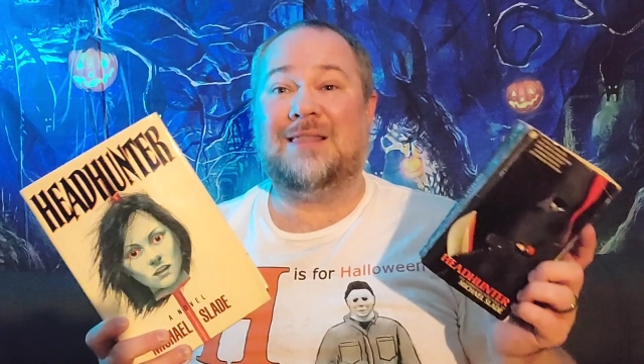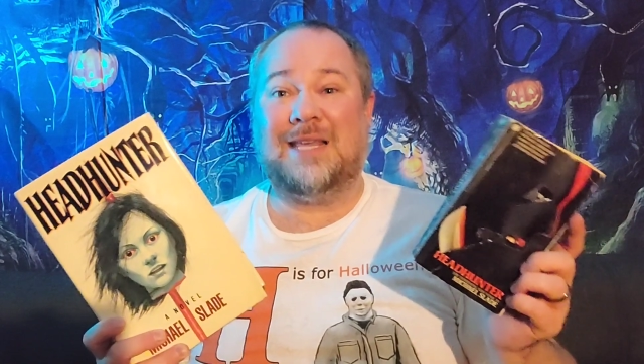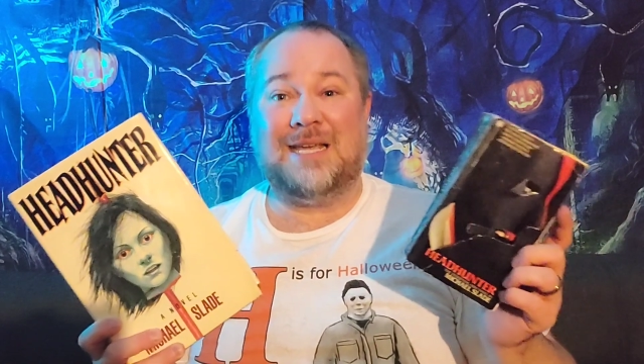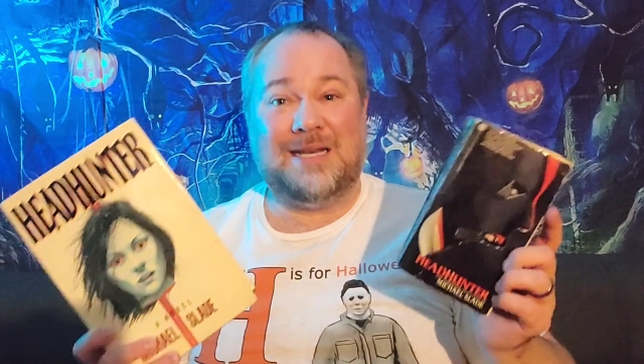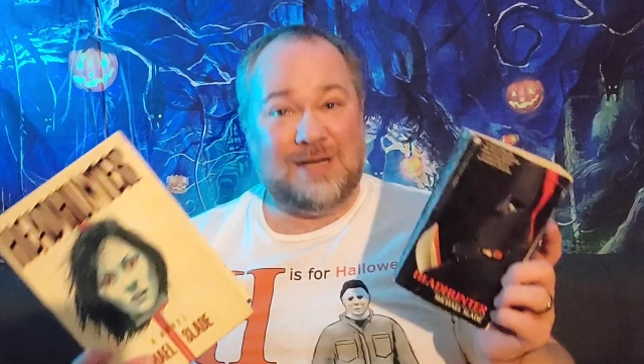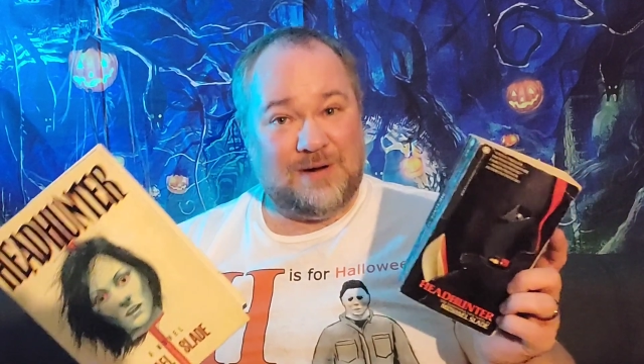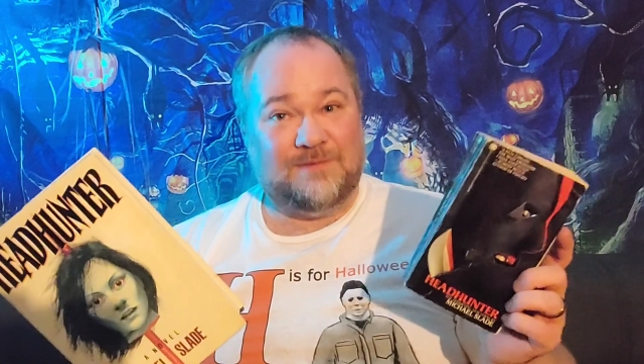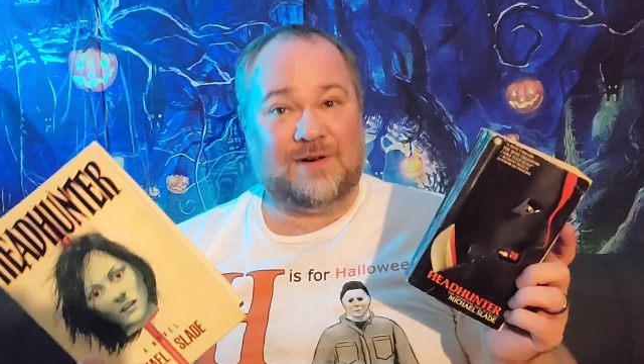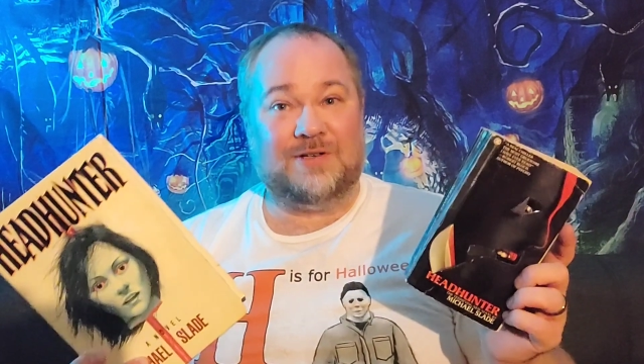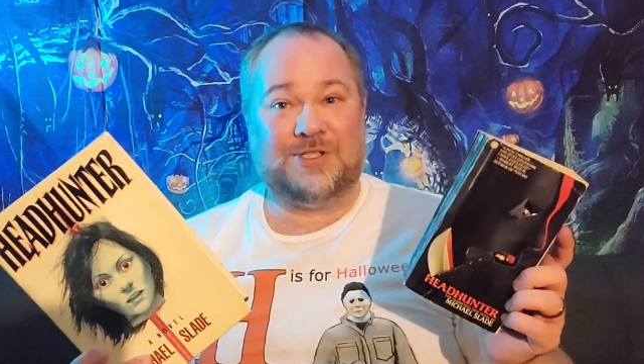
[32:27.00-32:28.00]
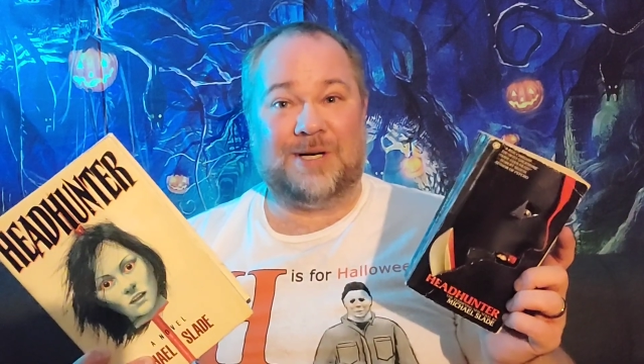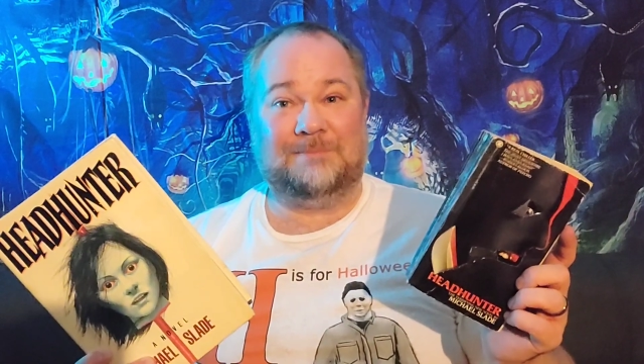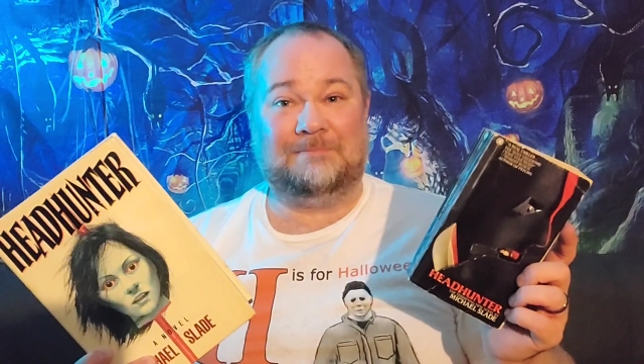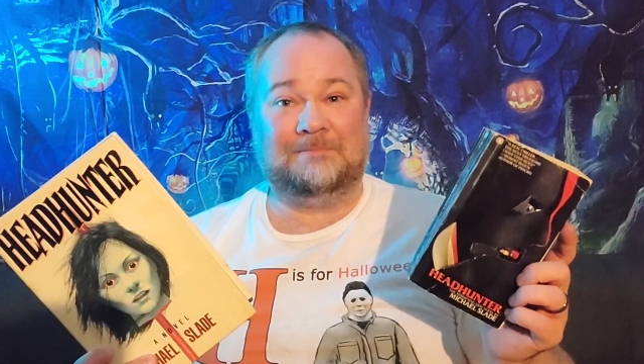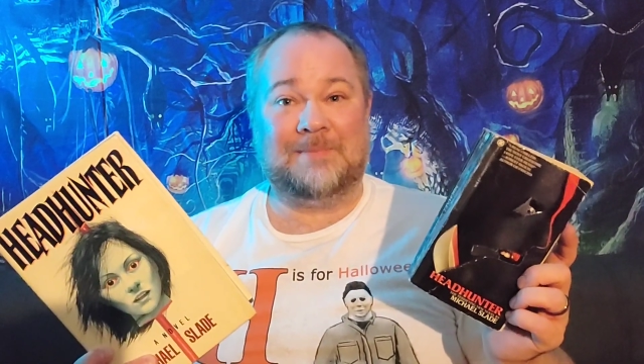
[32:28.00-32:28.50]
the new
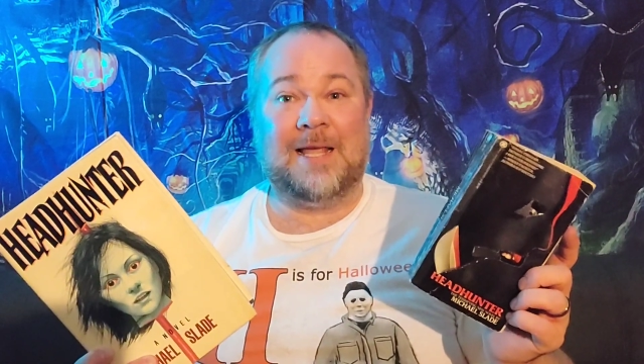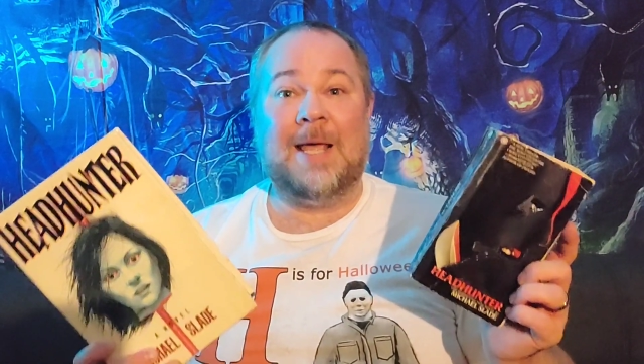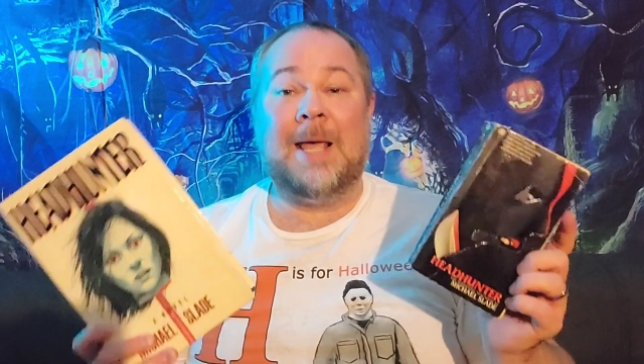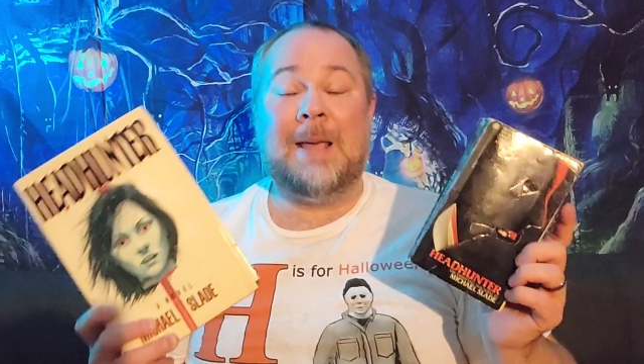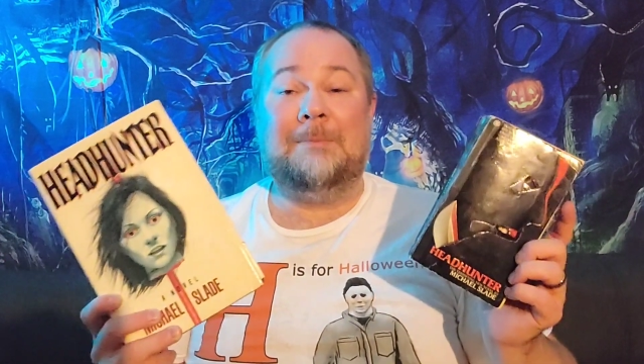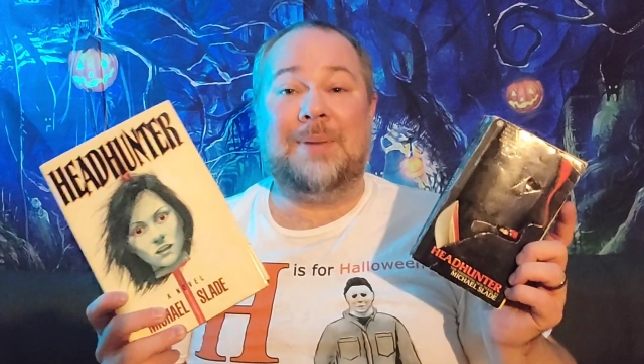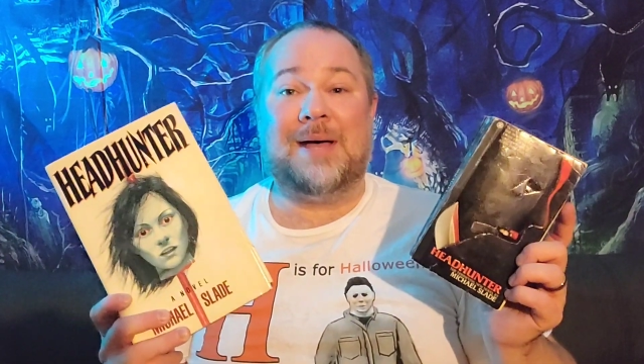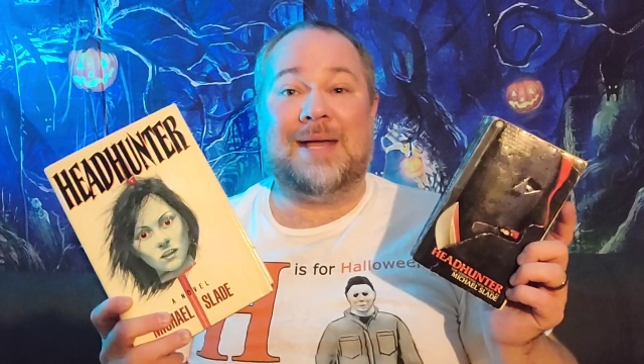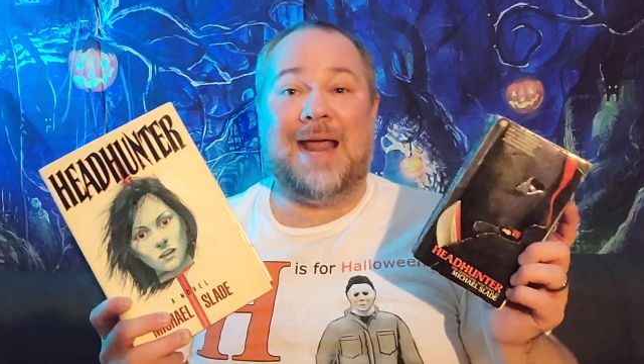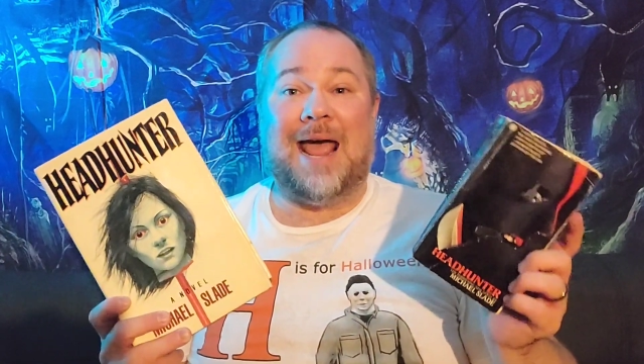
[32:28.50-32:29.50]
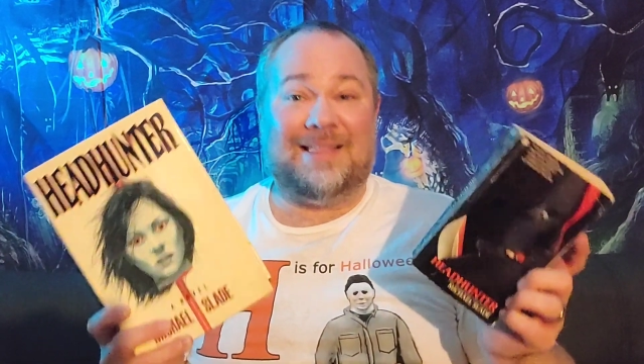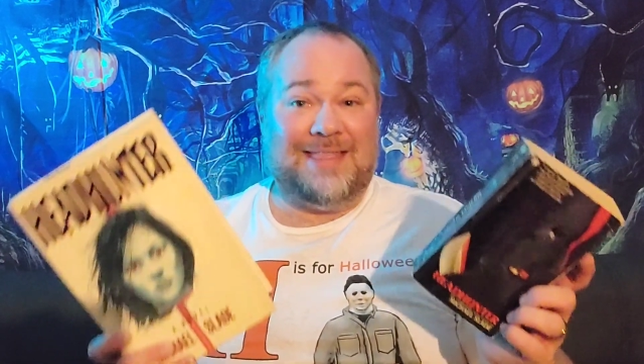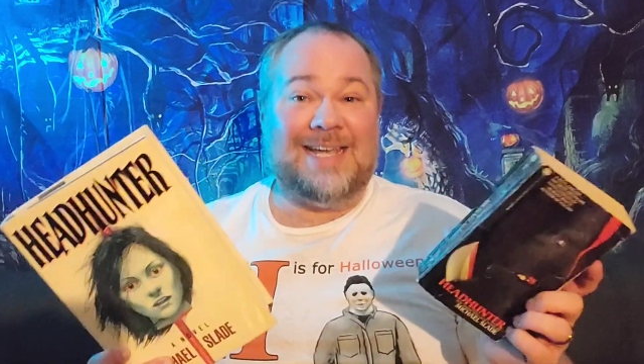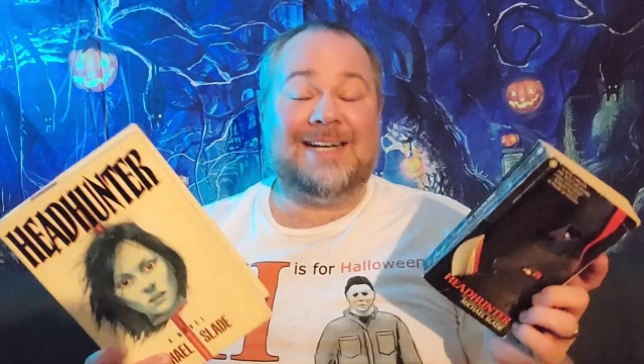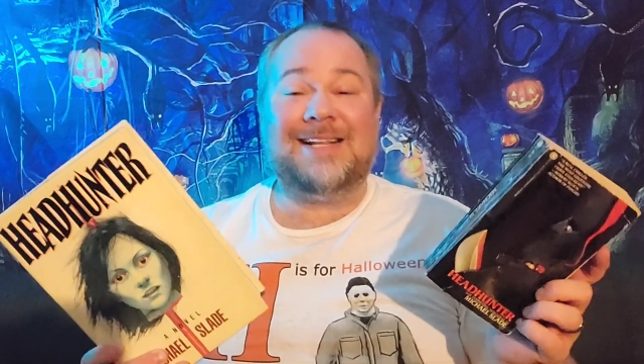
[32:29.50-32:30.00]
version. But at
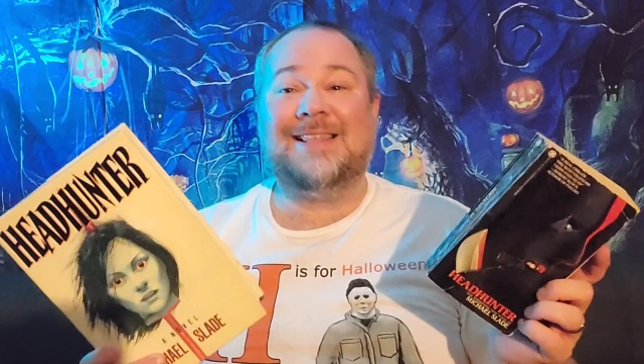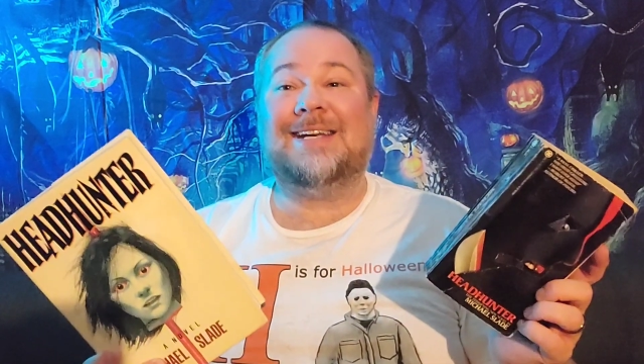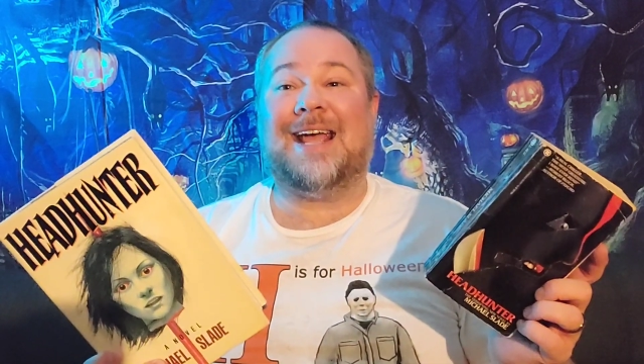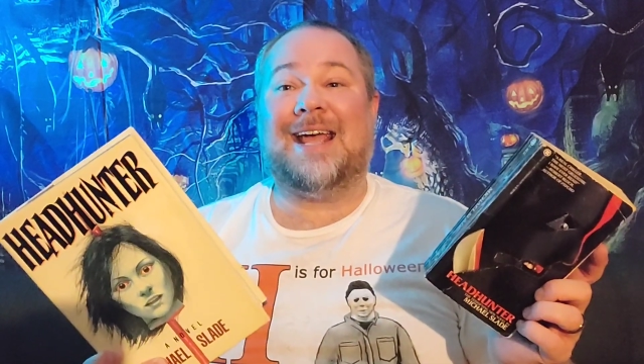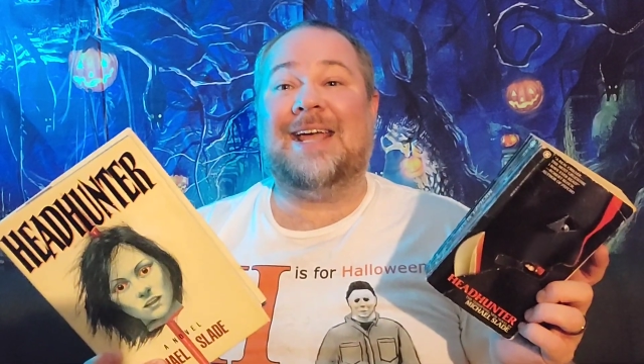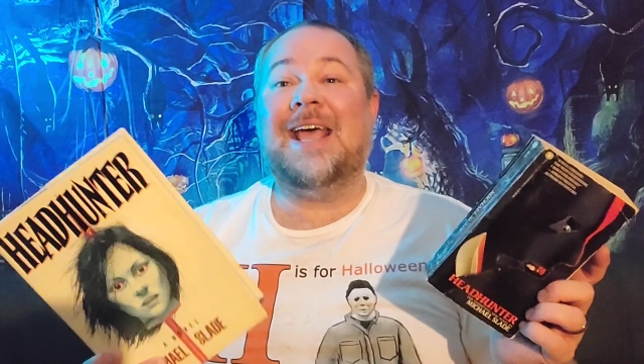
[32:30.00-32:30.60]
the end of the day,